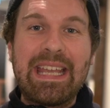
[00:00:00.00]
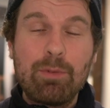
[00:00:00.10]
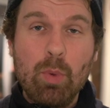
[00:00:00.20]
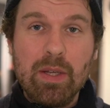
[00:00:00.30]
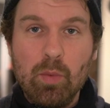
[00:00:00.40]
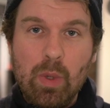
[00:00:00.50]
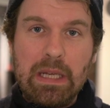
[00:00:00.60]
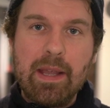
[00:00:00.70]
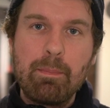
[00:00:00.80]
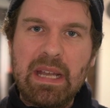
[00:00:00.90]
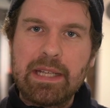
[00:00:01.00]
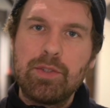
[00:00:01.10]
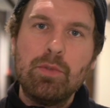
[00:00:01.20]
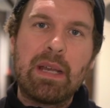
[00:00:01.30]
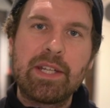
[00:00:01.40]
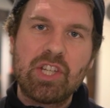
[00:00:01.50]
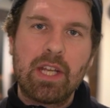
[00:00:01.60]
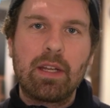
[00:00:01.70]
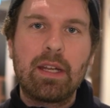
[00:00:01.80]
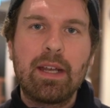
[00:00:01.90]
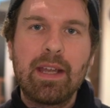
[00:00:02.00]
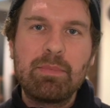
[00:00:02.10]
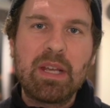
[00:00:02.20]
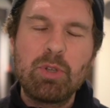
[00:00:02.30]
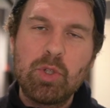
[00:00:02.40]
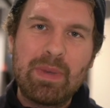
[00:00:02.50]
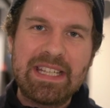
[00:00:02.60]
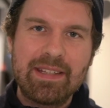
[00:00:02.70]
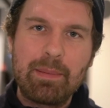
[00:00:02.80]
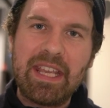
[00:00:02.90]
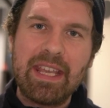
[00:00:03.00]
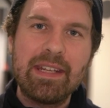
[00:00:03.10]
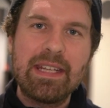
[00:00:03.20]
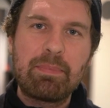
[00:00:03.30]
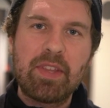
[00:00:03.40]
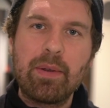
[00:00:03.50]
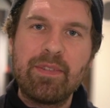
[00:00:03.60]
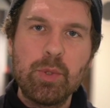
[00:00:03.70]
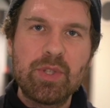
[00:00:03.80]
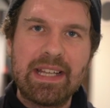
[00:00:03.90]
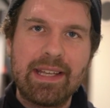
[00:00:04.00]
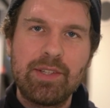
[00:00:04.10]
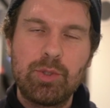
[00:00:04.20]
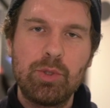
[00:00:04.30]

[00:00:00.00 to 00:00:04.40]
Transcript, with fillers: Hey everyone, welcome back to my channel. I am W2Best and I make in-depth gear reviews and